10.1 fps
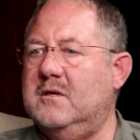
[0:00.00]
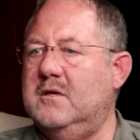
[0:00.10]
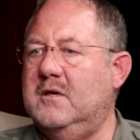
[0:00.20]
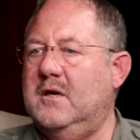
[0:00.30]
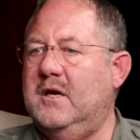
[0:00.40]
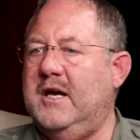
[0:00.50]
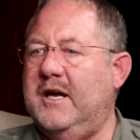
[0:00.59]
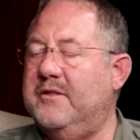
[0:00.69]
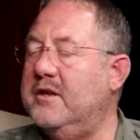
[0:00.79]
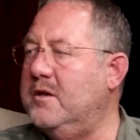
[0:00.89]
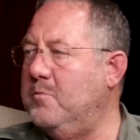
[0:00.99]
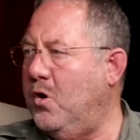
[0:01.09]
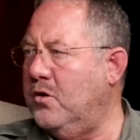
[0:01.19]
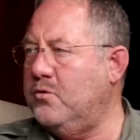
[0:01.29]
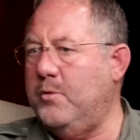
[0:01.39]
Okay. And the
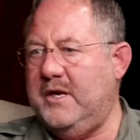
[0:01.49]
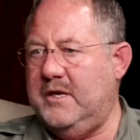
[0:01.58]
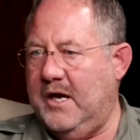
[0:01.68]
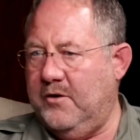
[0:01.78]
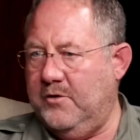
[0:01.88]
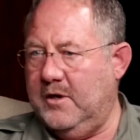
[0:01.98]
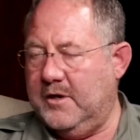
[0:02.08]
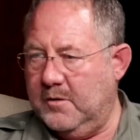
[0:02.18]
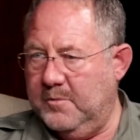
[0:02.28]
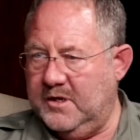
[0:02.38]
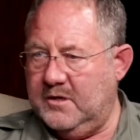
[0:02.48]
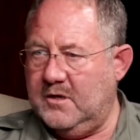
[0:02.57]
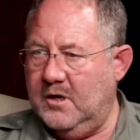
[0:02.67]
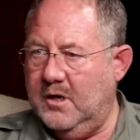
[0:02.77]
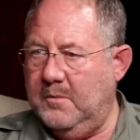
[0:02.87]
demand went down a little bit
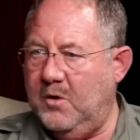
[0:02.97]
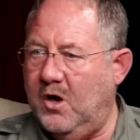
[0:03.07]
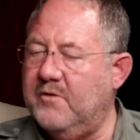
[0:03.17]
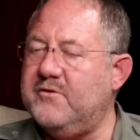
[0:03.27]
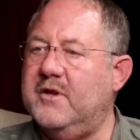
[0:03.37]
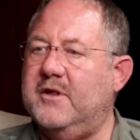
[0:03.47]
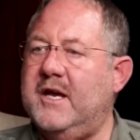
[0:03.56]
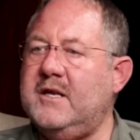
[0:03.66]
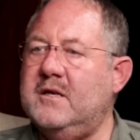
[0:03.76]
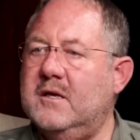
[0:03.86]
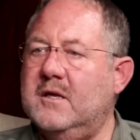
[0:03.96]
after that.